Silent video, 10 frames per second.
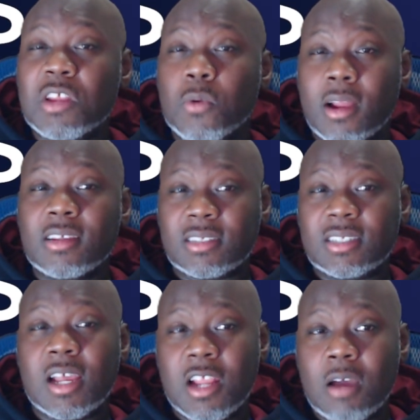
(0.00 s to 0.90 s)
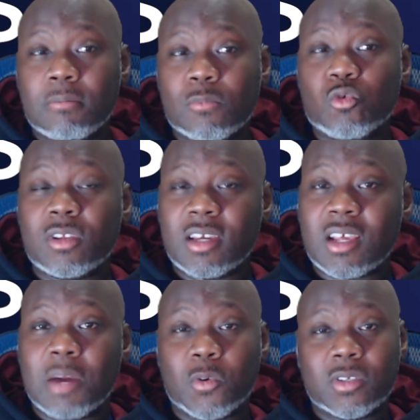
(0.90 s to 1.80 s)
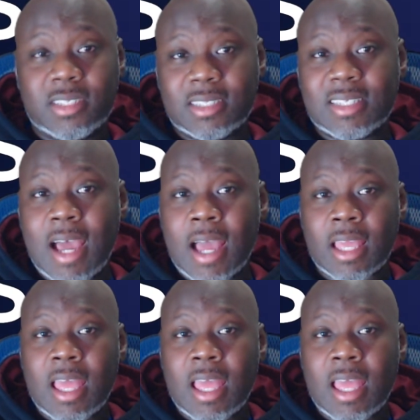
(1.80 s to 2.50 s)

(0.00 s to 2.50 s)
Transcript: want to look something up, you could look it up on TikTok,